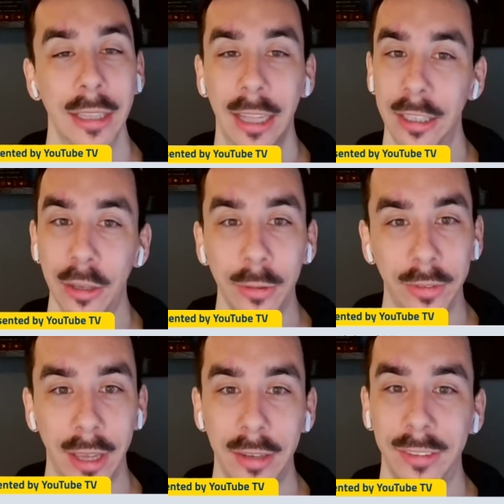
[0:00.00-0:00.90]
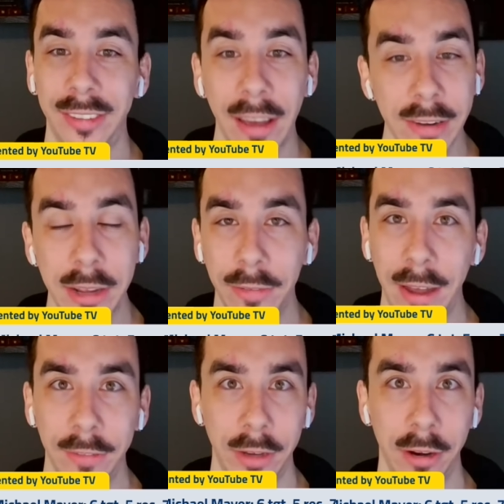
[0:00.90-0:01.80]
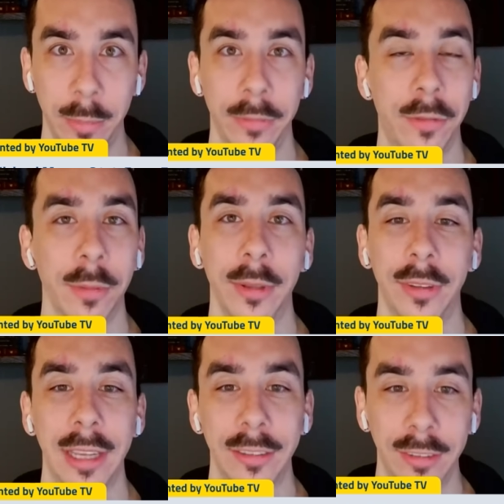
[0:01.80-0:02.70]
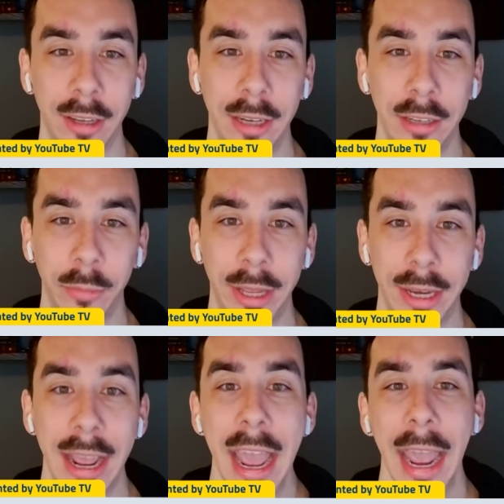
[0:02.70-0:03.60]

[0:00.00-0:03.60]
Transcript: Like you said, 75-yard performance in Sunday's win.